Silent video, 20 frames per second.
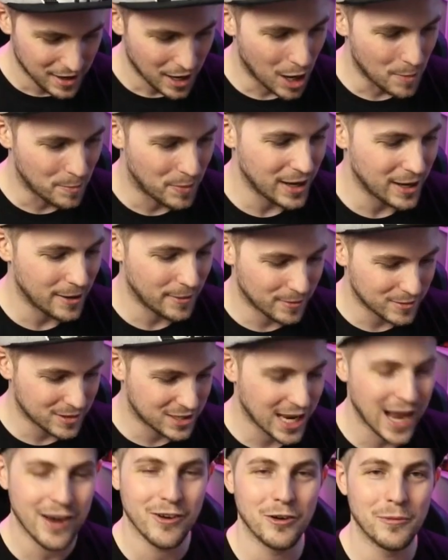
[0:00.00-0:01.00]
a bit
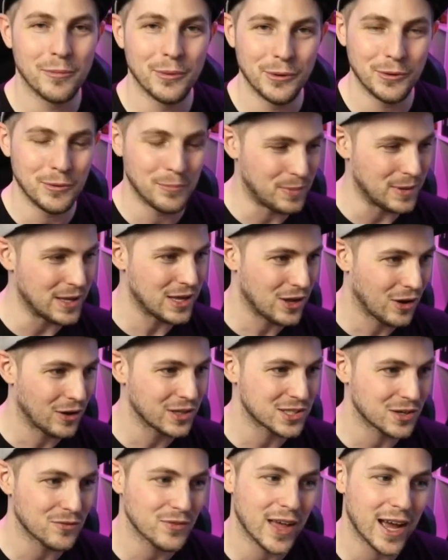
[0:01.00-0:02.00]
terrible
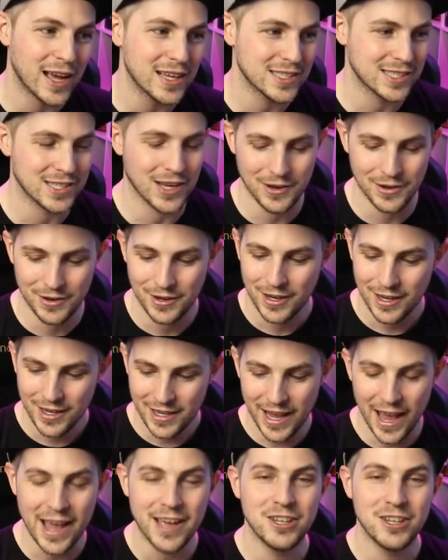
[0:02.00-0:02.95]
because of that. So yeah,